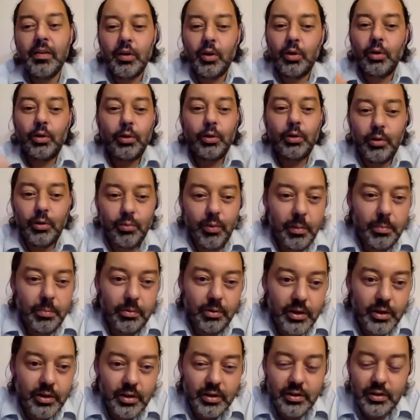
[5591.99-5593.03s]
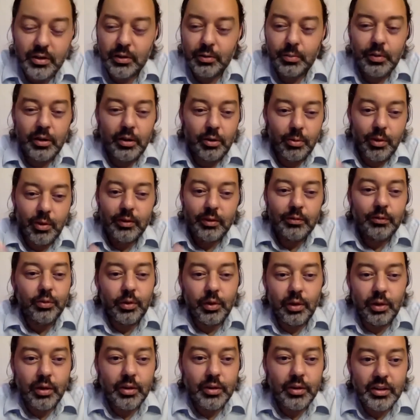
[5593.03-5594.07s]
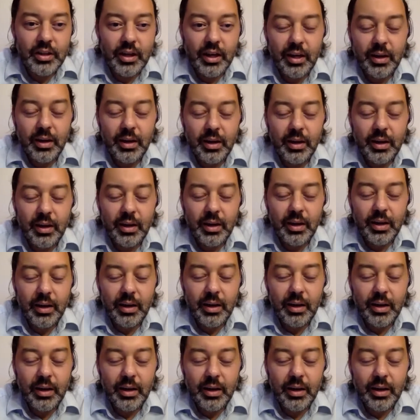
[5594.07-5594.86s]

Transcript: Colonial reparations has been around for a long time.